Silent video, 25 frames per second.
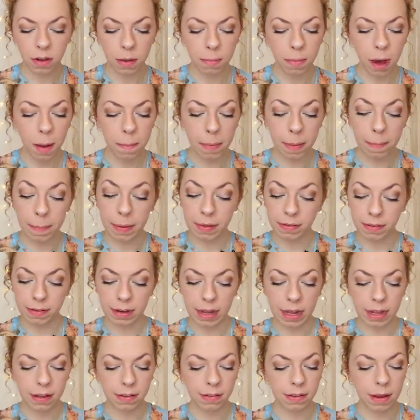So it might be
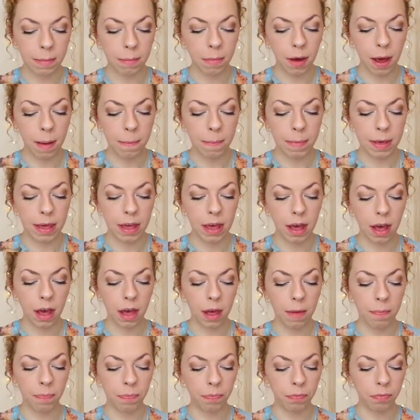business, it might be
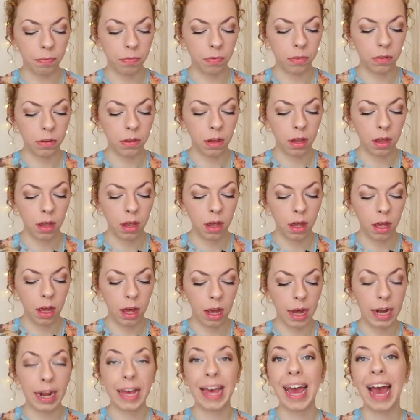um,
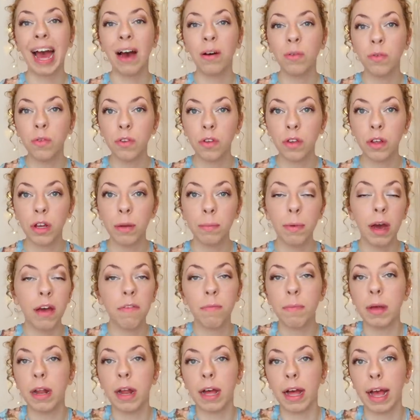an accountant, it
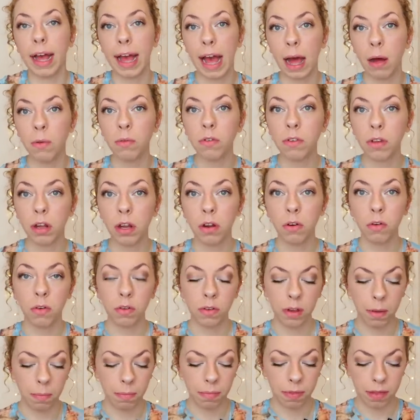might be like a counsellor
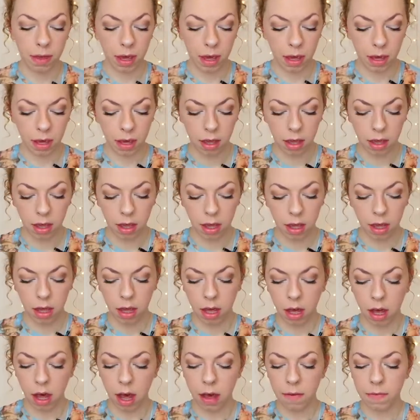or something.
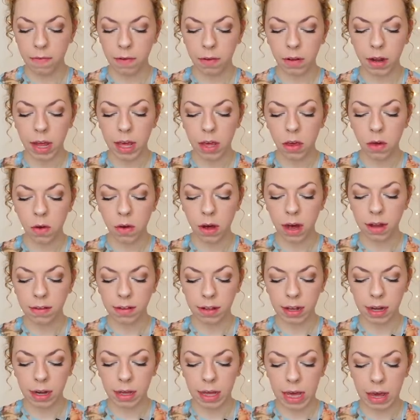I feel like you guys
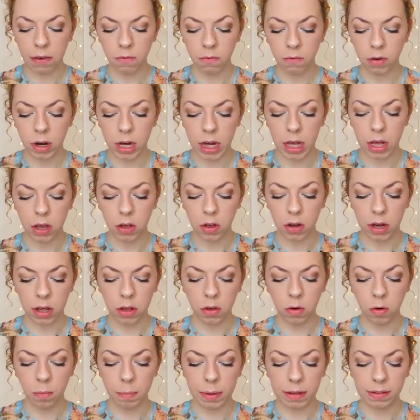are going to get really good
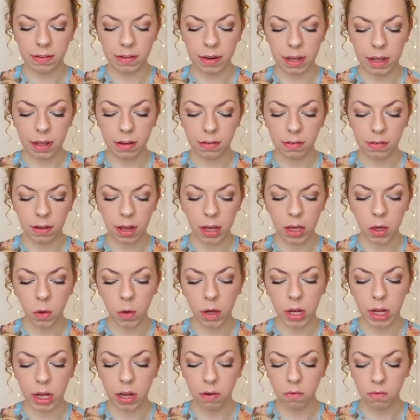in your business. Like
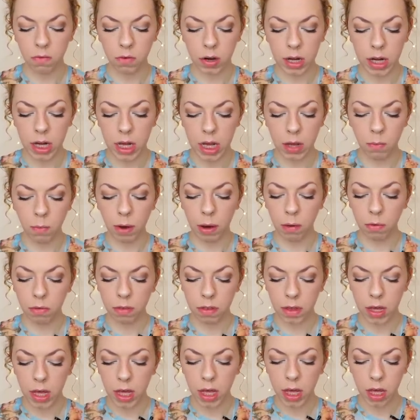you're going to get really
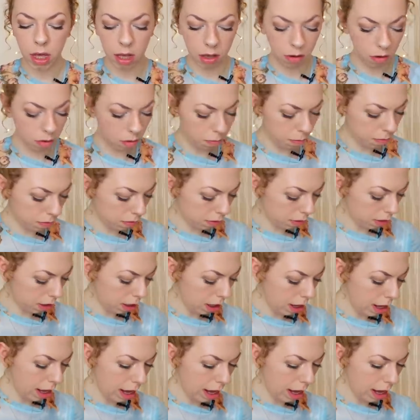wealthy. Oops.